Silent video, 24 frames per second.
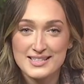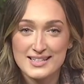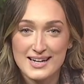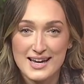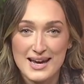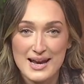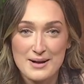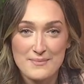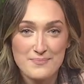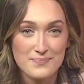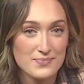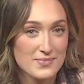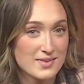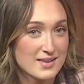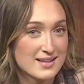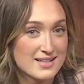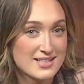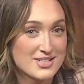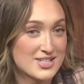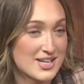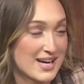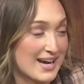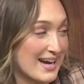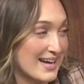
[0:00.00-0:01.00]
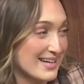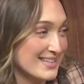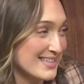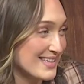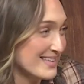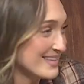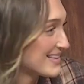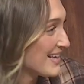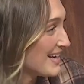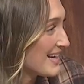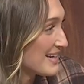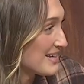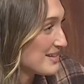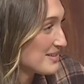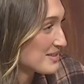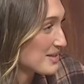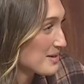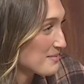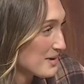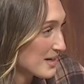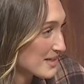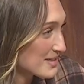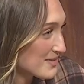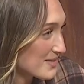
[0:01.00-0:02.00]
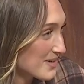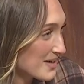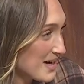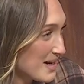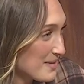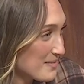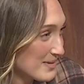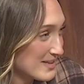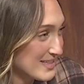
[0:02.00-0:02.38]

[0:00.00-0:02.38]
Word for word: today. Jackson, thank you so much for